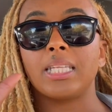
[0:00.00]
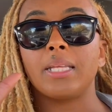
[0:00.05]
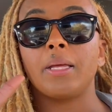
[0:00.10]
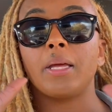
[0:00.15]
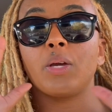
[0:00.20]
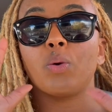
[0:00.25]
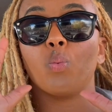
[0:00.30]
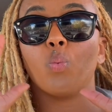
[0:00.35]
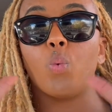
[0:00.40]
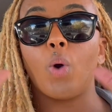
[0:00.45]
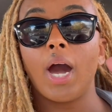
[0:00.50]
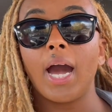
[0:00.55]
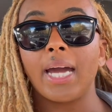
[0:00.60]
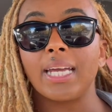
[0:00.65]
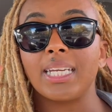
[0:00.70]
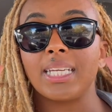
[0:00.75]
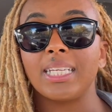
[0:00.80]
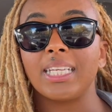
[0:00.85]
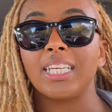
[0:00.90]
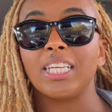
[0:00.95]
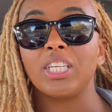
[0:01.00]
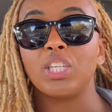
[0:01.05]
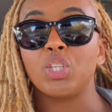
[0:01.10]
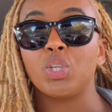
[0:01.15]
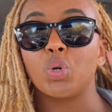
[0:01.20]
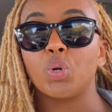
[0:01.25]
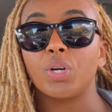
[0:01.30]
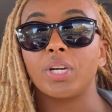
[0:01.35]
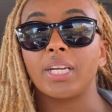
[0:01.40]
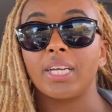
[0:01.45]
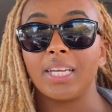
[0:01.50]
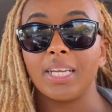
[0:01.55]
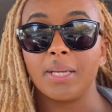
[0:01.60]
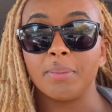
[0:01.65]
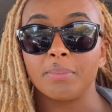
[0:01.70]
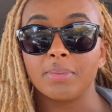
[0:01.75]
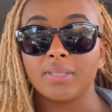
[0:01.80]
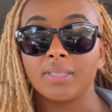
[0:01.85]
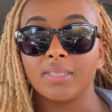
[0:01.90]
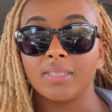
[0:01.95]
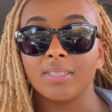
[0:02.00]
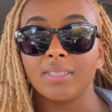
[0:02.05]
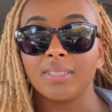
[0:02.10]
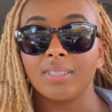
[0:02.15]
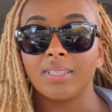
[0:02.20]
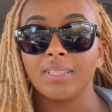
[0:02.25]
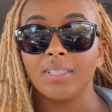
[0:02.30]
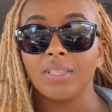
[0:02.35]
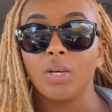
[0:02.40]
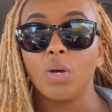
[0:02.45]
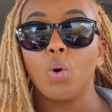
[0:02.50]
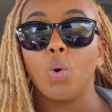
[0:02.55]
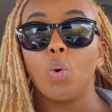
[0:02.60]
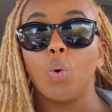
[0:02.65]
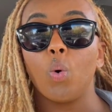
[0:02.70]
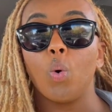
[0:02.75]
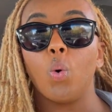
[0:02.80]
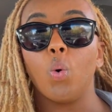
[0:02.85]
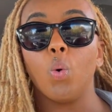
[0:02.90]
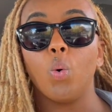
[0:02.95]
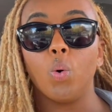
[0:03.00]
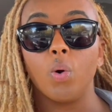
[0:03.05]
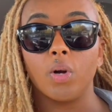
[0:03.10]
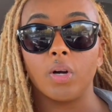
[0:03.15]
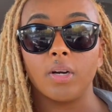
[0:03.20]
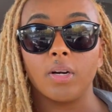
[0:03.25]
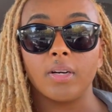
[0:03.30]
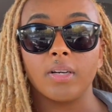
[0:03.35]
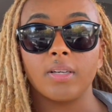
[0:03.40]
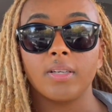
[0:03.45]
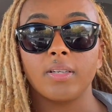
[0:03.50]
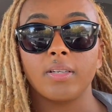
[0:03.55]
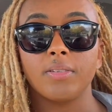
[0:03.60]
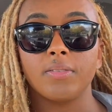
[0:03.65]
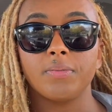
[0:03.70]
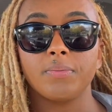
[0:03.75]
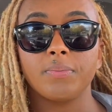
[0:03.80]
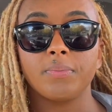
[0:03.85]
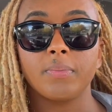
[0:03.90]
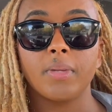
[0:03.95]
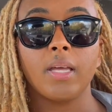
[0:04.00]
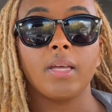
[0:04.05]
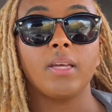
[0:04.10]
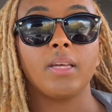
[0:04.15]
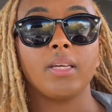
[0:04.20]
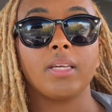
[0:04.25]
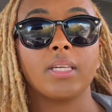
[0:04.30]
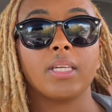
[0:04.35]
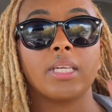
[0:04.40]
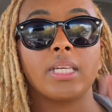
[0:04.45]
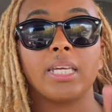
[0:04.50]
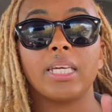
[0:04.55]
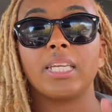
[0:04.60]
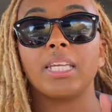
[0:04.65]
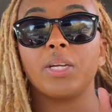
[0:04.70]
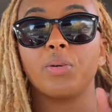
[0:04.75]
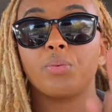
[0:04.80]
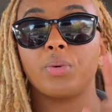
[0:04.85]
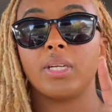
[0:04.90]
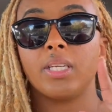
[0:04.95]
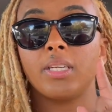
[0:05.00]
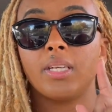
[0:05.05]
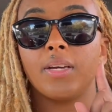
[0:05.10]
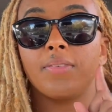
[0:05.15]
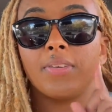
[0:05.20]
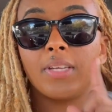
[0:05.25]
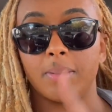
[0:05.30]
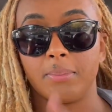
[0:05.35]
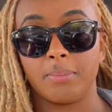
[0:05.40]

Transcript: widening your hips or getting rid of hip